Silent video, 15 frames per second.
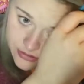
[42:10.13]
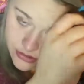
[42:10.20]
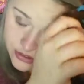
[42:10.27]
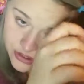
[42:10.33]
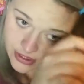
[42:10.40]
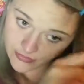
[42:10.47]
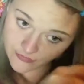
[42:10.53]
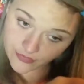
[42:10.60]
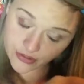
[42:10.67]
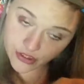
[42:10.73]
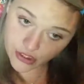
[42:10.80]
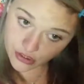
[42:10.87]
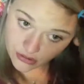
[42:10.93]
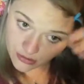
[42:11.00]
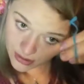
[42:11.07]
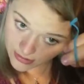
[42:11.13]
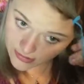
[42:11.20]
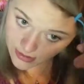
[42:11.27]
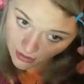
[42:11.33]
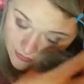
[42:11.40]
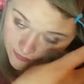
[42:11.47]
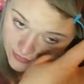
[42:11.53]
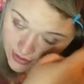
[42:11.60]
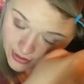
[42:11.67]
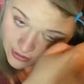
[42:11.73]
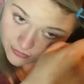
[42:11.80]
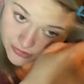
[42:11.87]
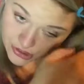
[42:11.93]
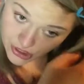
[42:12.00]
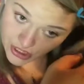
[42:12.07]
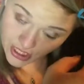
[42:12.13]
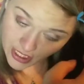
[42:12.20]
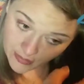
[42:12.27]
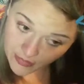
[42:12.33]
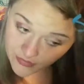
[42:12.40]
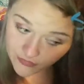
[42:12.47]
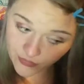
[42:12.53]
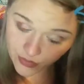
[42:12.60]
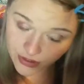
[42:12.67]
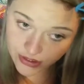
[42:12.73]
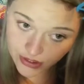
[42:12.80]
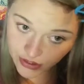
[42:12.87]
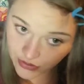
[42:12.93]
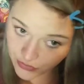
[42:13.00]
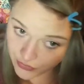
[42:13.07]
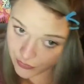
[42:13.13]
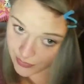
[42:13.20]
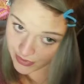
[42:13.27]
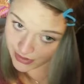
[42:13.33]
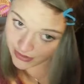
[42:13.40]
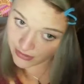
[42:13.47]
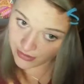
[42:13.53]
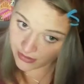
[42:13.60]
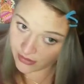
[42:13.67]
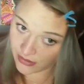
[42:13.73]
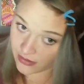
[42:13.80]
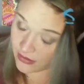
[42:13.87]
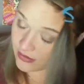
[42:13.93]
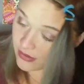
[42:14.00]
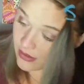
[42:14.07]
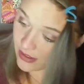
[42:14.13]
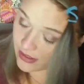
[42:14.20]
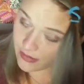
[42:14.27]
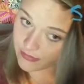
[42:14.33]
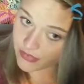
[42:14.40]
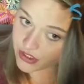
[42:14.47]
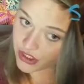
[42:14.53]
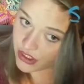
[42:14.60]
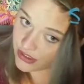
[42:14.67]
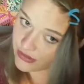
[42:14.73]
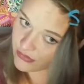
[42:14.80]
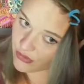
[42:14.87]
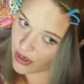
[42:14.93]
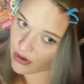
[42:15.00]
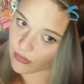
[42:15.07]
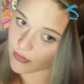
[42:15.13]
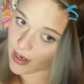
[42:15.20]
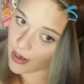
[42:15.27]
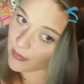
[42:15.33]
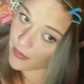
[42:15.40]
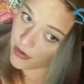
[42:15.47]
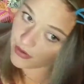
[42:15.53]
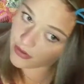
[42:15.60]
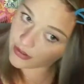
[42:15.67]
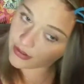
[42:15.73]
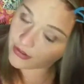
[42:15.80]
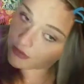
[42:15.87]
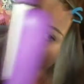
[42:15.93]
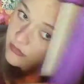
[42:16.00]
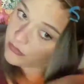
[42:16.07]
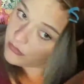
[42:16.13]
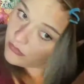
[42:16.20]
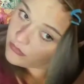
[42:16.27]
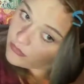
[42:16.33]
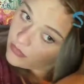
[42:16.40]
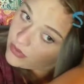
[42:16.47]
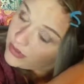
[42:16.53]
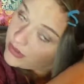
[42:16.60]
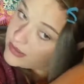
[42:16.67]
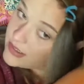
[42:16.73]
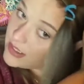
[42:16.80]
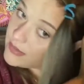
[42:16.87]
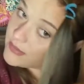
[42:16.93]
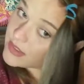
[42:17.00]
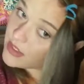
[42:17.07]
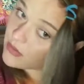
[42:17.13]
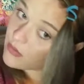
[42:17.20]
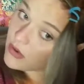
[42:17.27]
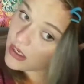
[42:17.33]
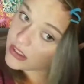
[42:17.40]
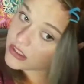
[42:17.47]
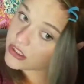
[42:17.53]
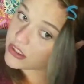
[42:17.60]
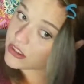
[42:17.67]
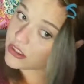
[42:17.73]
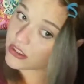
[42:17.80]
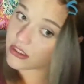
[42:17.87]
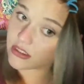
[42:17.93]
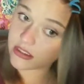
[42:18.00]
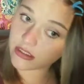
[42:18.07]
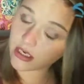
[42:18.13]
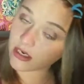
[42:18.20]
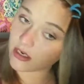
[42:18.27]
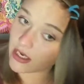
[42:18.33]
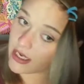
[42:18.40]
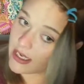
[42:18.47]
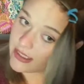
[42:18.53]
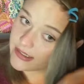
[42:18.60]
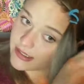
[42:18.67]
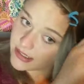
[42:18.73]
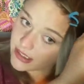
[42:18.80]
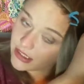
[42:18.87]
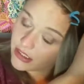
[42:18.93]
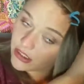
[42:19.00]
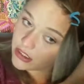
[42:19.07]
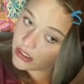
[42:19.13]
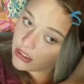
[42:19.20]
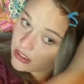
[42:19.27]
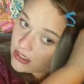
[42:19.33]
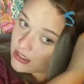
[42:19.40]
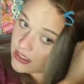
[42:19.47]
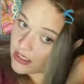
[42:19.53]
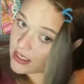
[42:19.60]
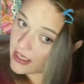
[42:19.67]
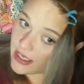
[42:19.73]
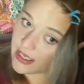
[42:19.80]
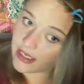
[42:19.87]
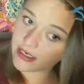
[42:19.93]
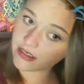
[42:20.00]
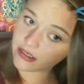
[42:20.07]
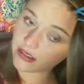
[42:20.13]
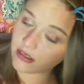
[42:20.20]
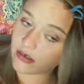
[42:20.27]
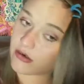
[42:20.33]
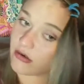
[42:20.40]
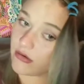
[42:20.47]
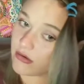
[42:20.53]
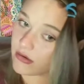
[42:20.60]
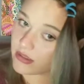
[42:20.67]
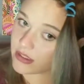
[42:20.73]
She had for sure lost all of her hair, which she had before too, but she had a wrap on one of the times I watched her, or I had seen her. And, you know,